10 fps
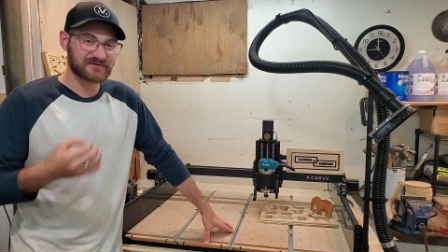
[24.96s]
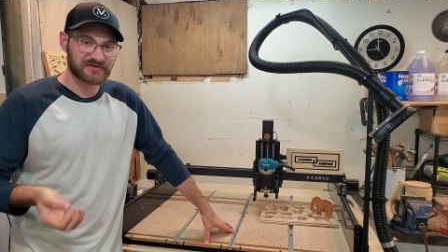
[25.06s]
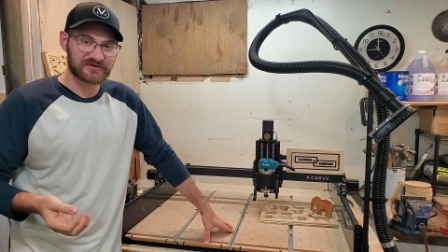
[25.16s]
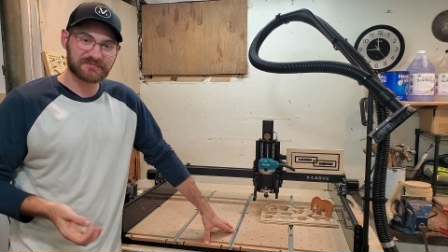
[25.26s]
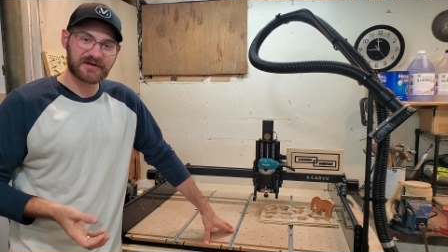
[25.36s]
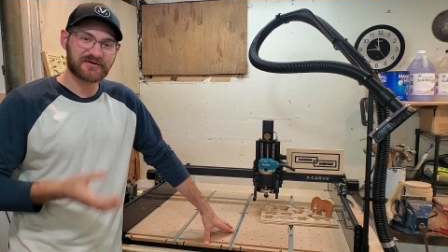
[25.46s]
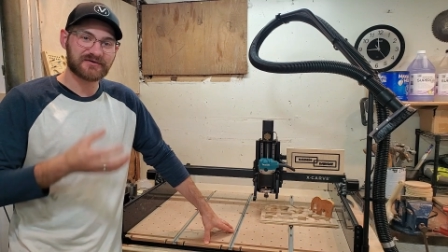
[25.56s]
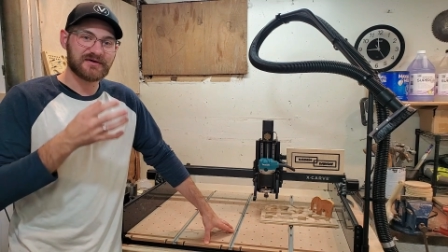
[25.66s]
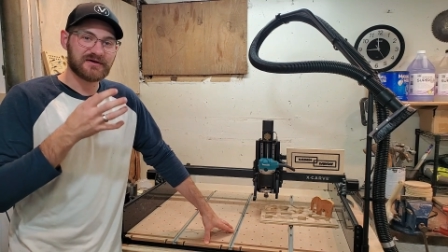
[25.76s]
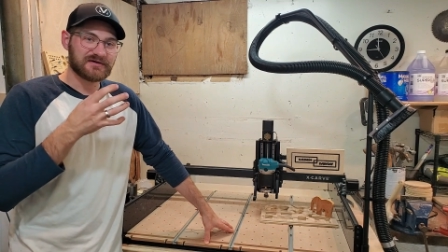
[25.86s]
learned
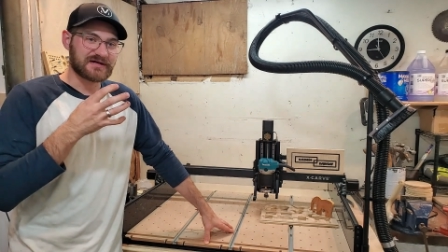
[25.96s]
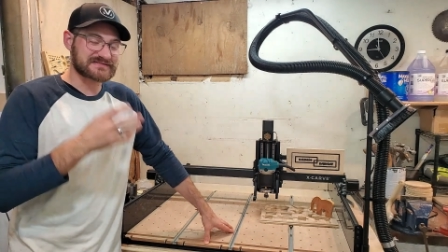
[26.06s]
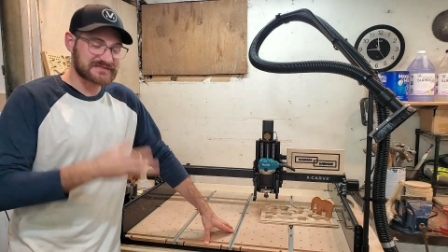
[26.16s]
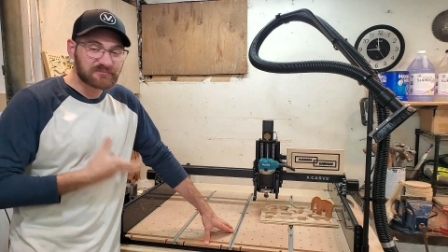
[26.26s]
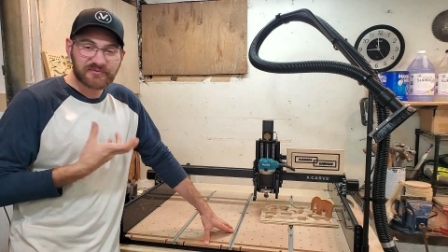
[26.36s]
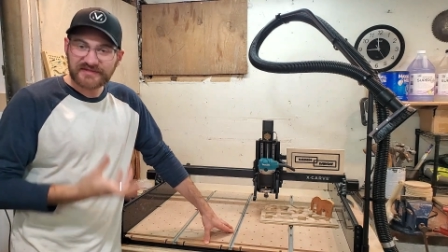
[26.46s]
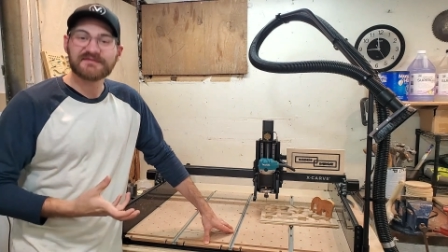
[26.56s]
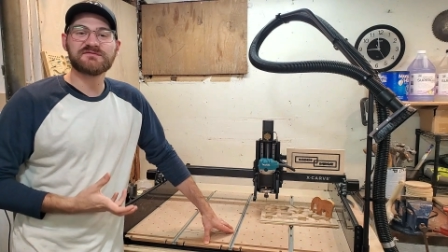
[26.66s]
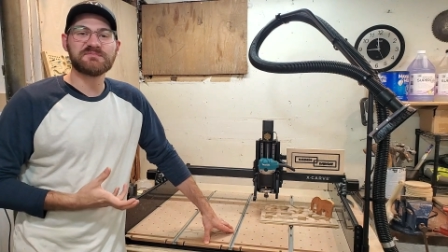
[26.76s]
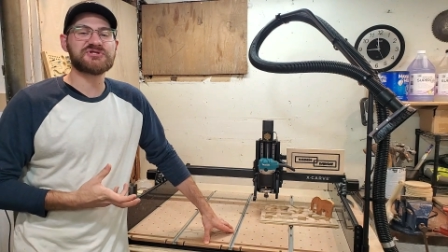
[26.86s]
about assembling
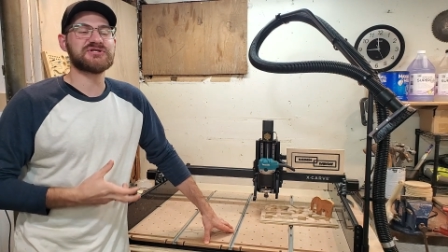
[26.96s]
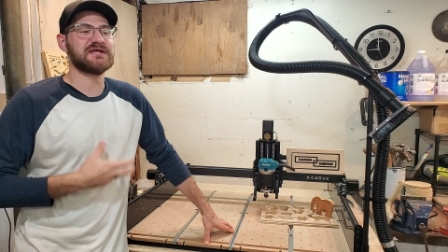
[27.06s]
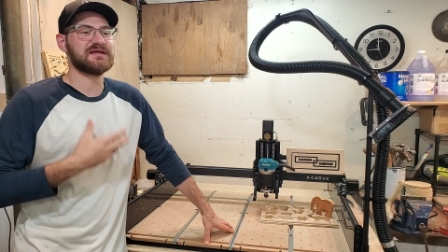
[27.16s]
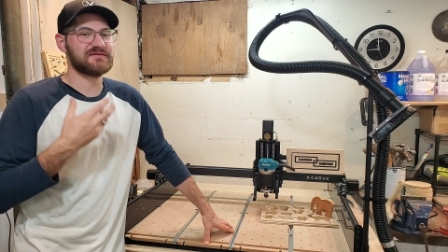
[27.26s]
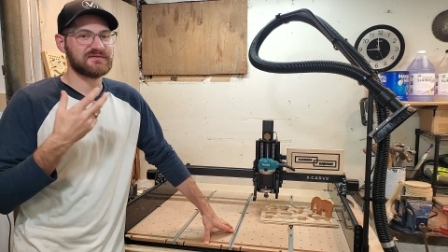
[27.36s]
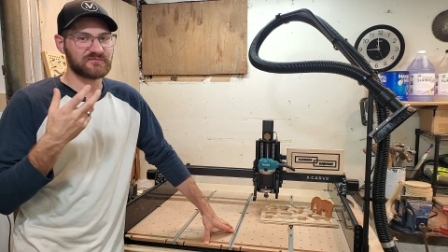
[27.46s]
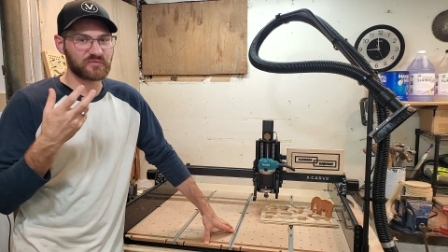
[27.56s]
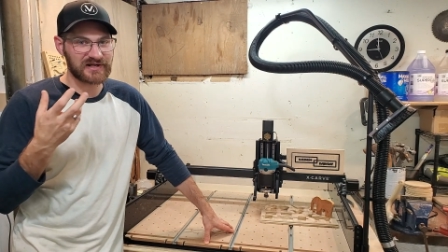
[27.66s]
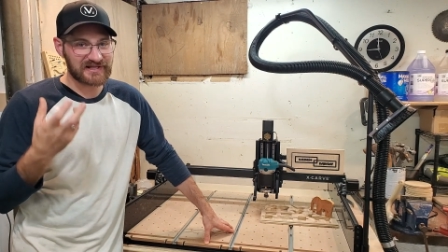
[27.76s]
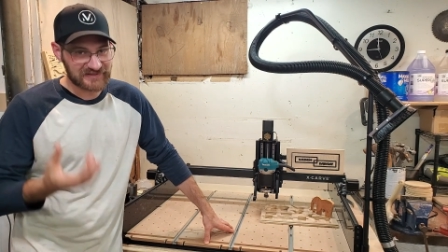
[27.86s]
this machine,
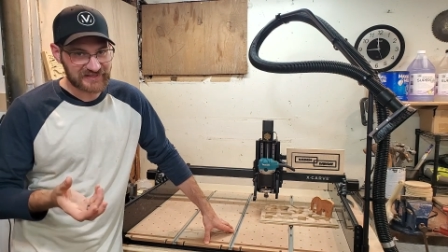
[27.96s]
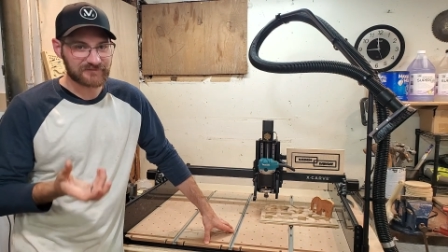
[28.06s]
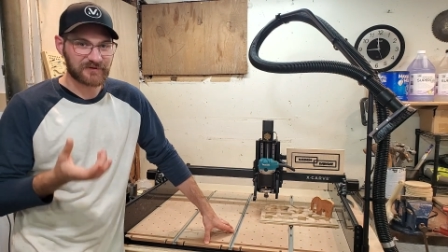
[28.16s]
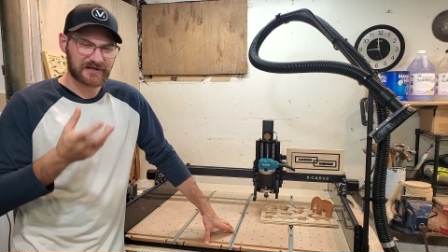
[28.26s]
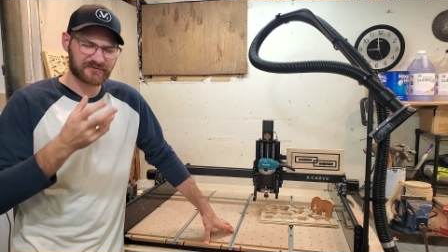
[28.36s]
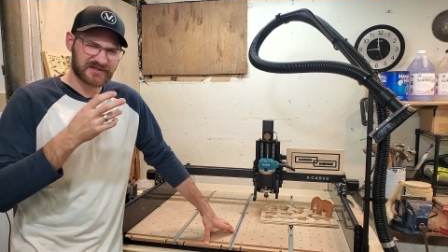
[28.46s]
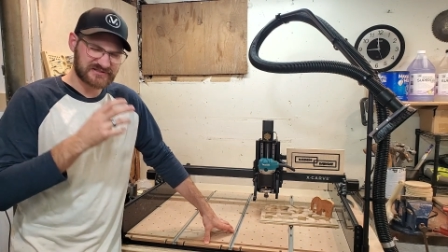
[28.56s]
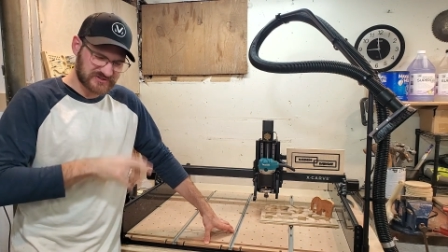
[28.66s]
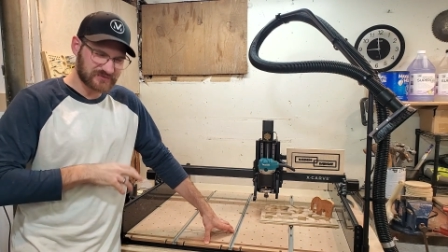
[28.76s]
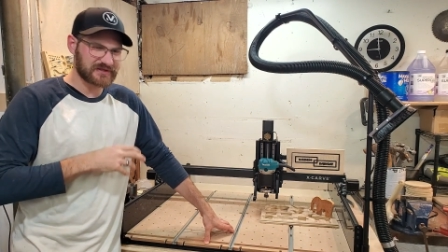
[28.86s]
what I like about it, what I
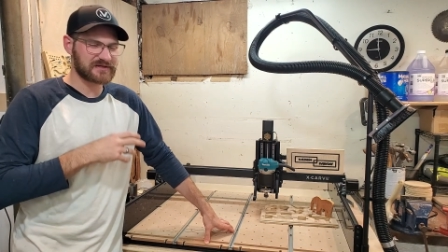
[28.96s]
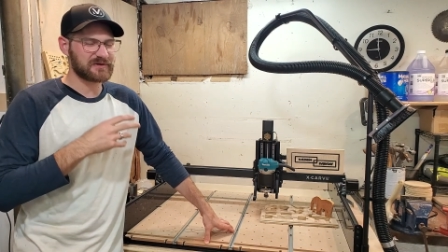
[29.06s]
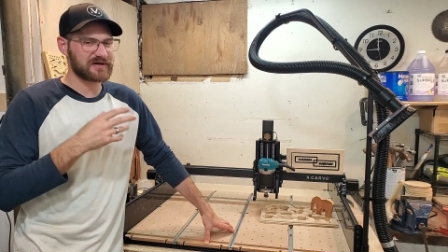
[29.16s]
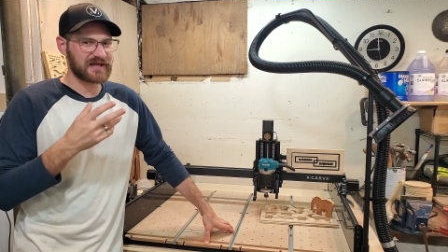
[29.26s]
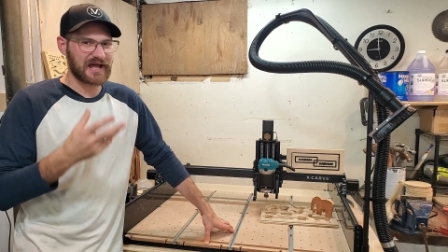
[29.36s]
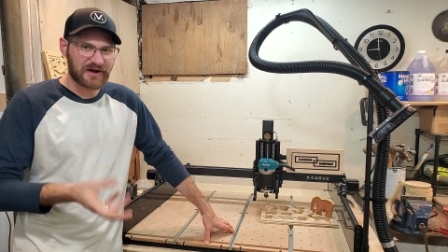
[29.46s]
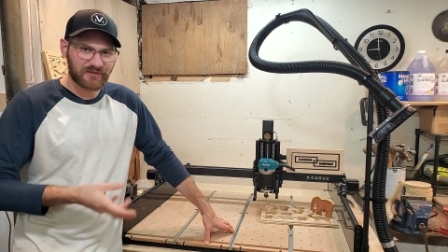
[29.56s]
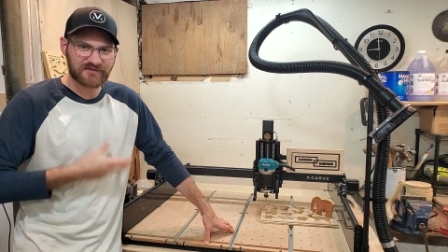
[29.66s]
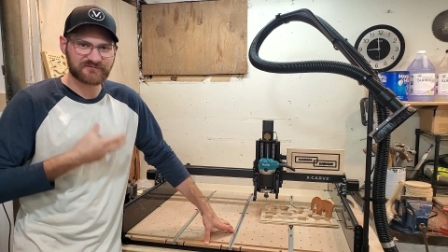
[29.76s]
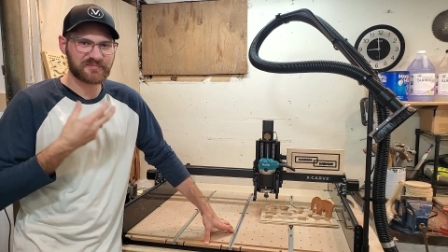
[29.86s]
don't like about it, how
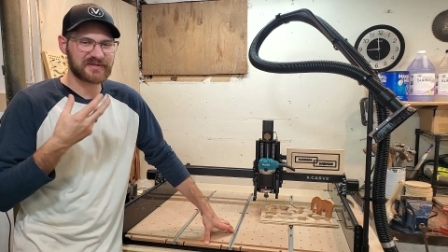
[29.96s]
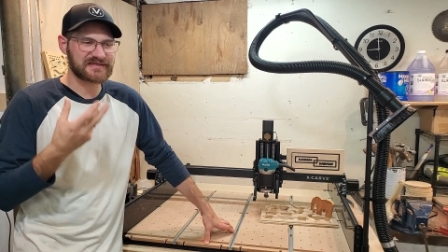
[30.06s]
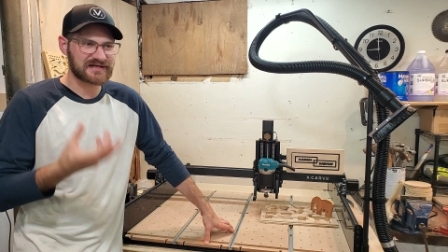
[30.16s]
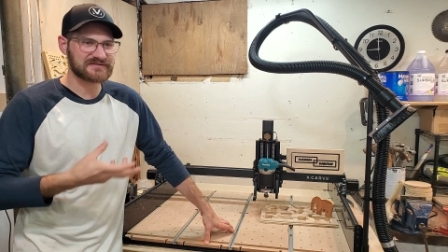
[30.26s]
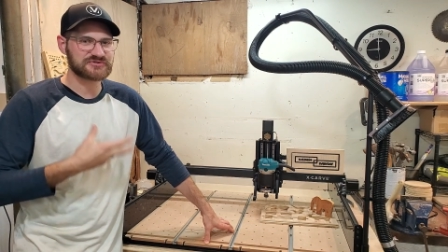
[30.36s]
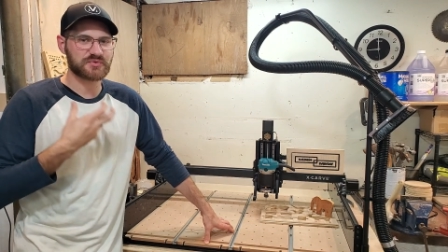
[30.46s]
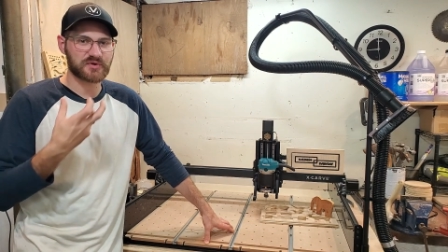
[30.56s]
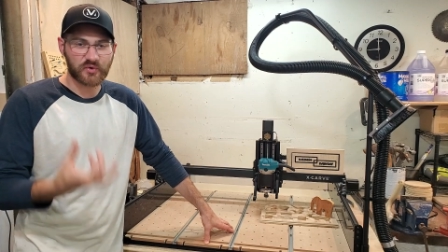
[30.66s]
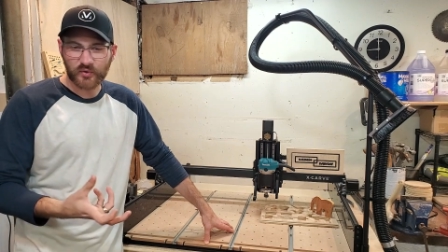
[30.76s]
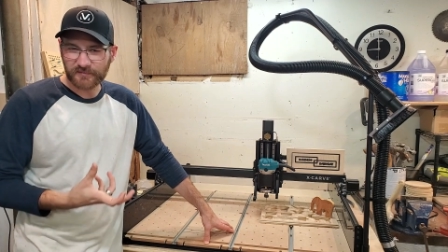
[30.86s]
I've begun to
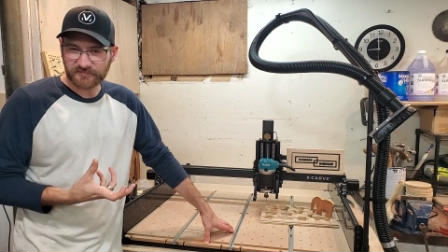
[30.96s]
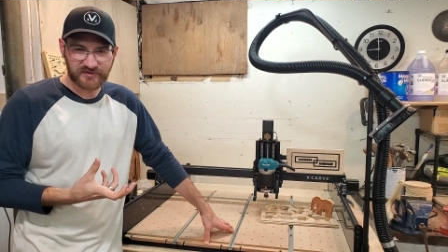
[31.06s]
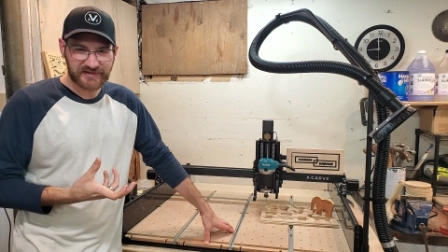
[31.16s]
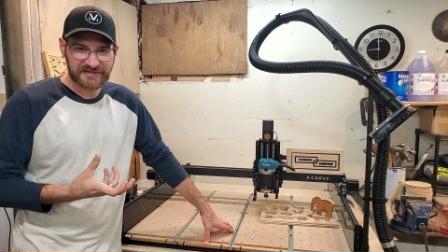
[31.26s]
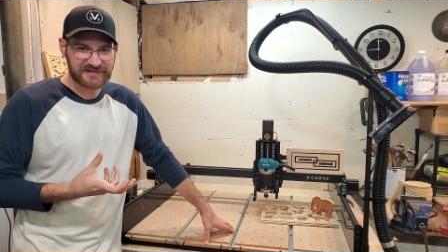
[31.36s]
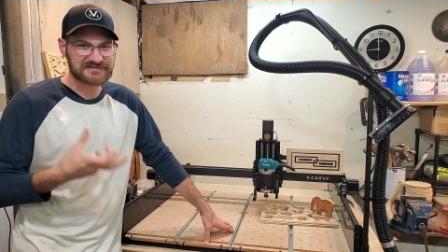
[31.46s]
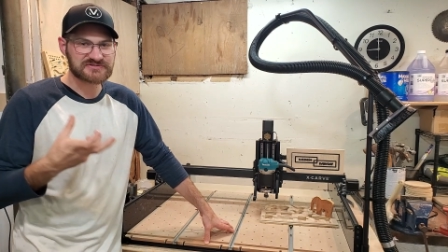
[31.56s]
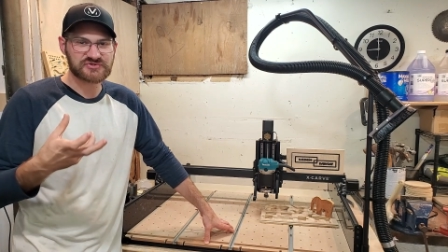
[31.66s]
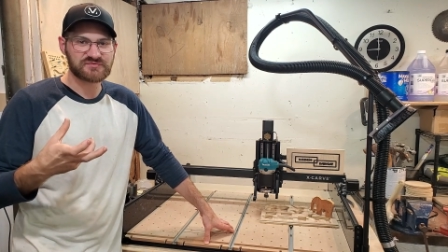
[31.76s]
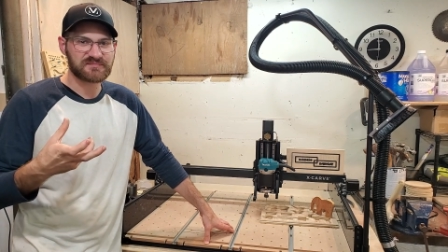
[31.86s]
incorporate it
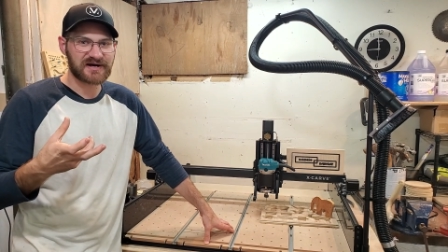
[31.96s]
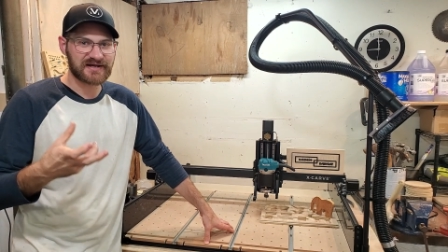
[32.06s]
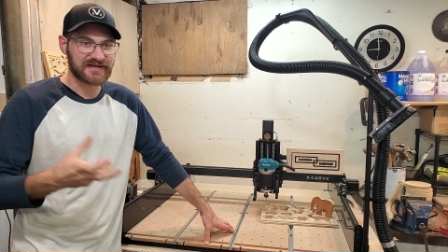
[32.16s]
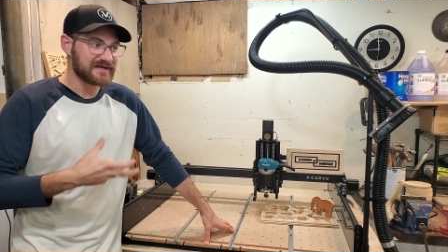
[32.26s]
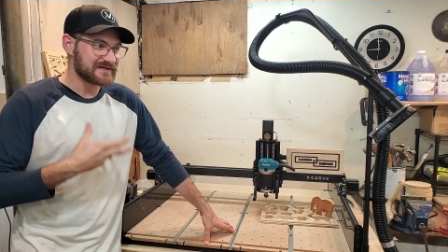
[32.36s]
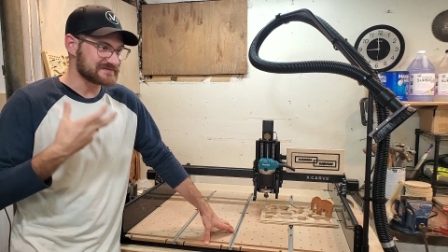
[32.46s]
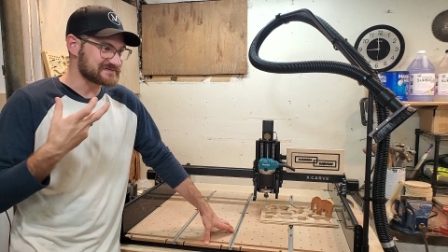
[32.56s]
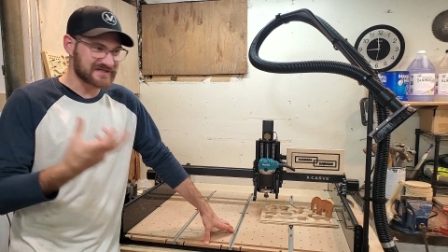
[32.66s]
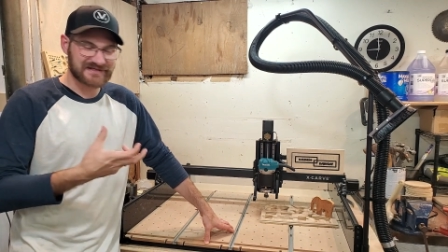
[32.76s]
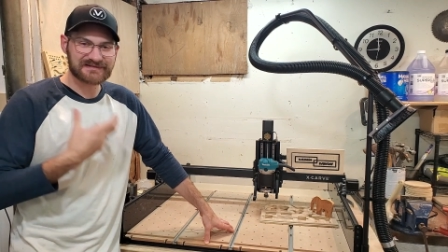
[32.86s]
into my
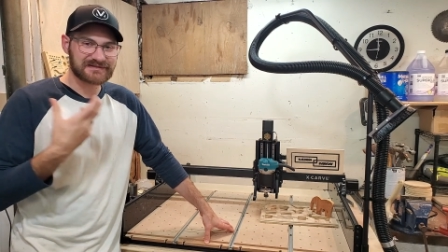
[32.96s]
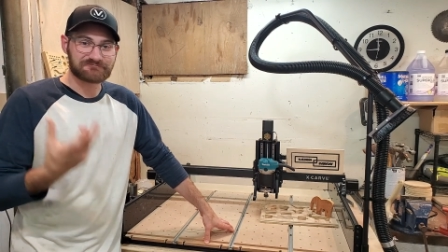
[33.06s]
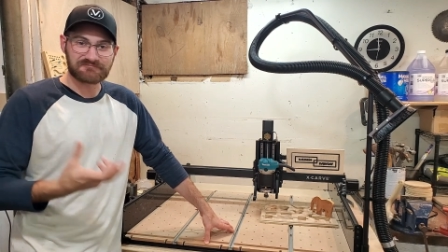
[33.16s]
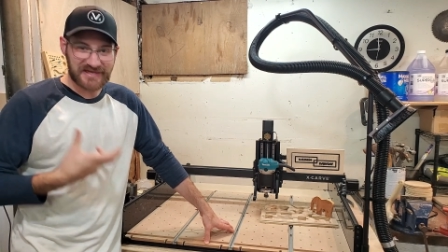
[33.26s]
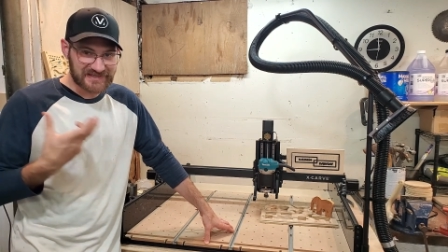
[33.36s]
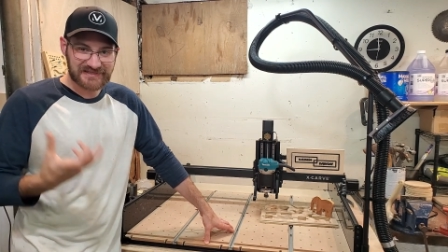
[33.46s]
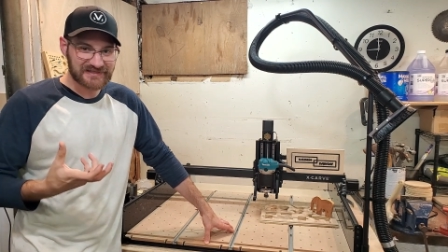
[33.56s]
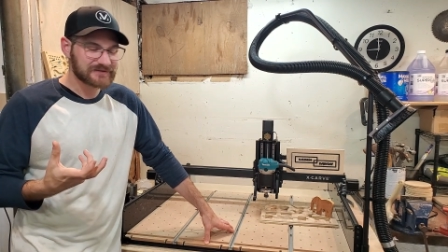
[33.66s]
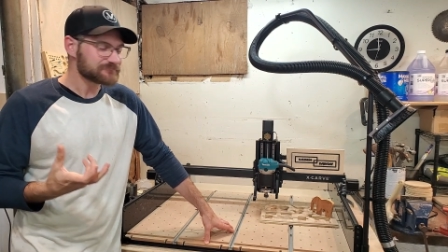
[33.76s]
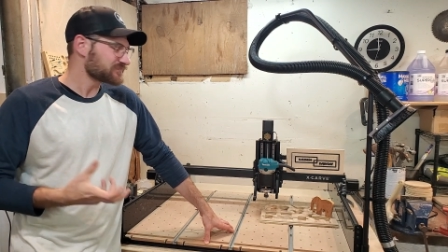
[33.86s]
daily
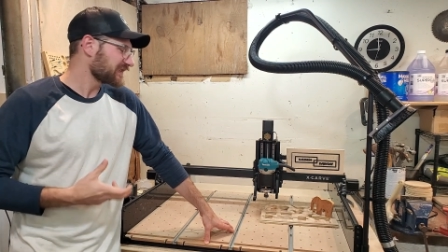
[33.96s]
making